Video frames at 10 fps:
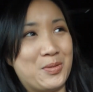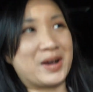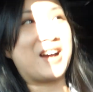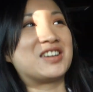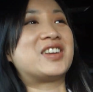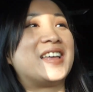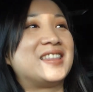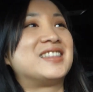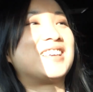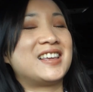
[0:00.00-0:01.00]
Oh my gosh,
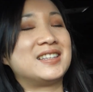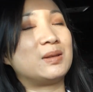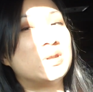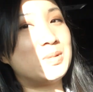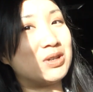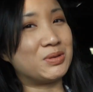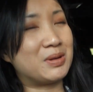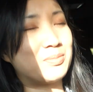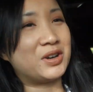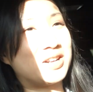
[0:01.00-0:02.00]
and the kids seem to be
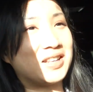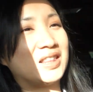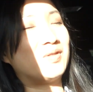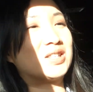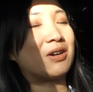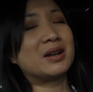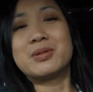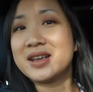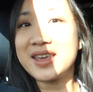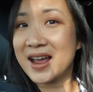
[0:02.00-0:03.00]
doing pretty good. Livy's already
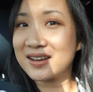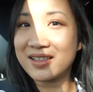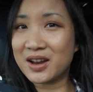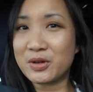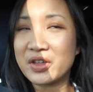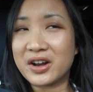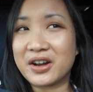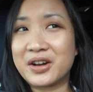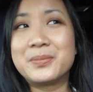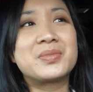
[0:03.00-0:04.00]
playing Candyland with
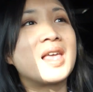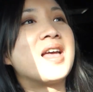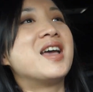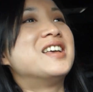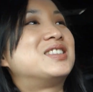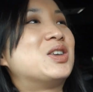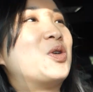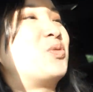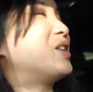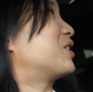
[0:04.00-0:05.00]
her. So
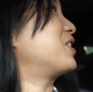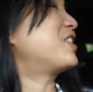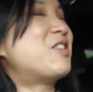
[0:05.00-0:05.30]
we are gonna